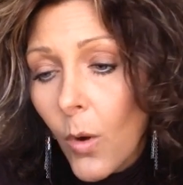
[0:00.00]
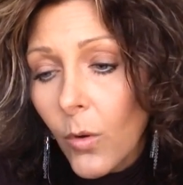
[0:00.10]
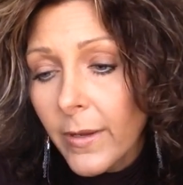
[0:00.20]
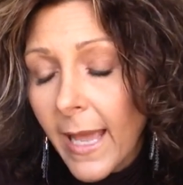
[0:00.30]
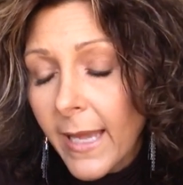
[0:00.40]

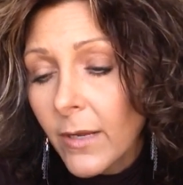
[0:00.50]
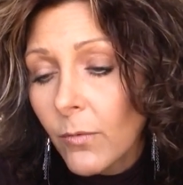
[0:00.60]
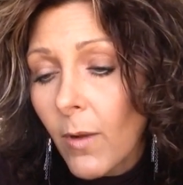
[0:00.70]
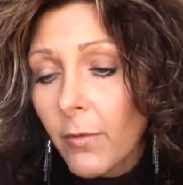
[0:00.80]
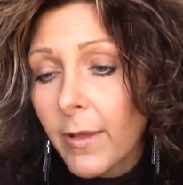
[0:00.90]
Organic
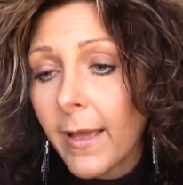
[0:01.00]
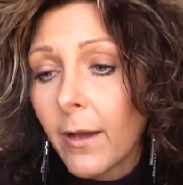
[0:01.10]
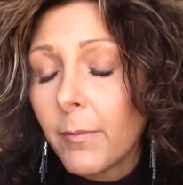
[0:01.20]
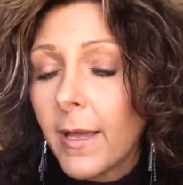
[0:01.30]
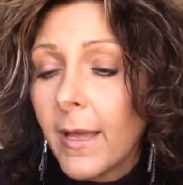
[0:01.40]
raw
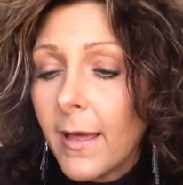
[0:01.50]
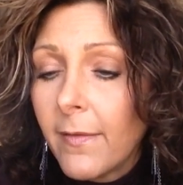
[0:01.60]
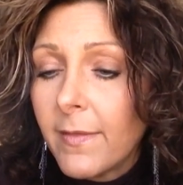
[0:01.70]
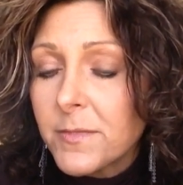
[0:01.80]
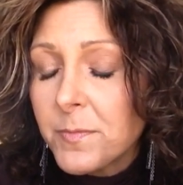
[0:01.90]
kelp.
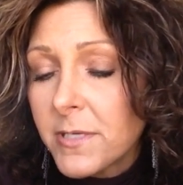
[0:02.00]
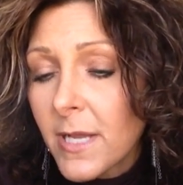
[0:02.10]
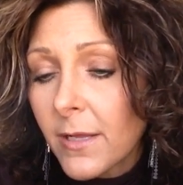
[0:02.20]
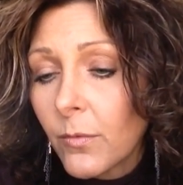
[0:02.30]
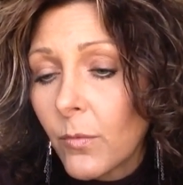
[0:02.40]
This
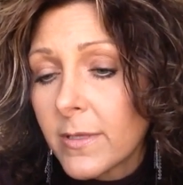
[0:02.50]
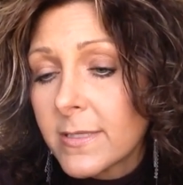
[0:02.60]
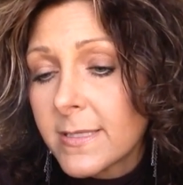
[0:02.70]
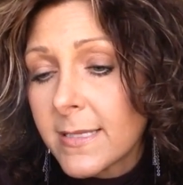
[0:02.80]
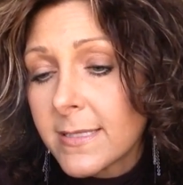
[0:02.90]
particular one
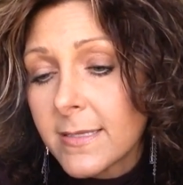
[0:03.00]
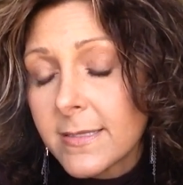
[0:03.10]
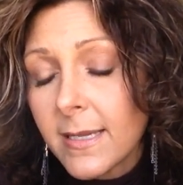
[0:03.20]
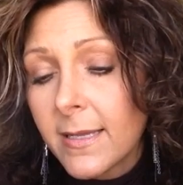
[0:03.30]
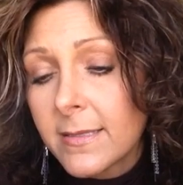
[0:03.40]
says
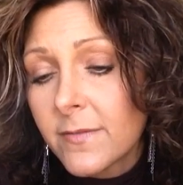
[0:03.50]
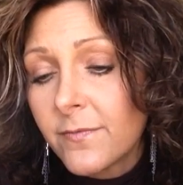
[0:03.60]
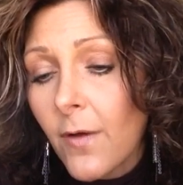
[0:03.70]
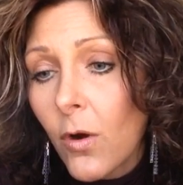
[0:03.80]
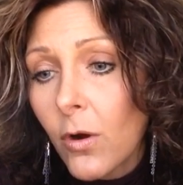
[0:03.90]
it's, it's
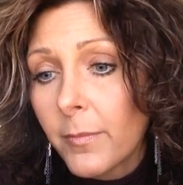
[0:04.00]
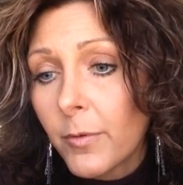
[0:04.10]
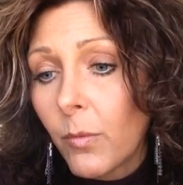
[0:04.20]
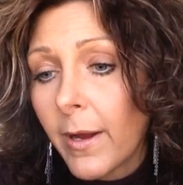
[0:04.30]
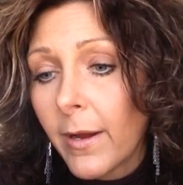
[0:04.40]
farmed
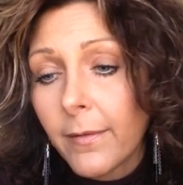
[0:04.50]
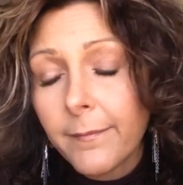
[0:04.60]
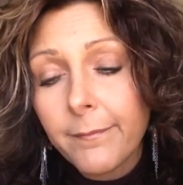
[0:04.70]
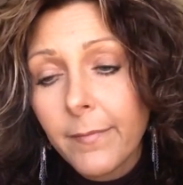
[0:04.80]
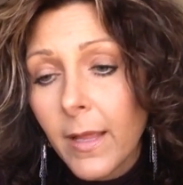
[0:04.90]
where...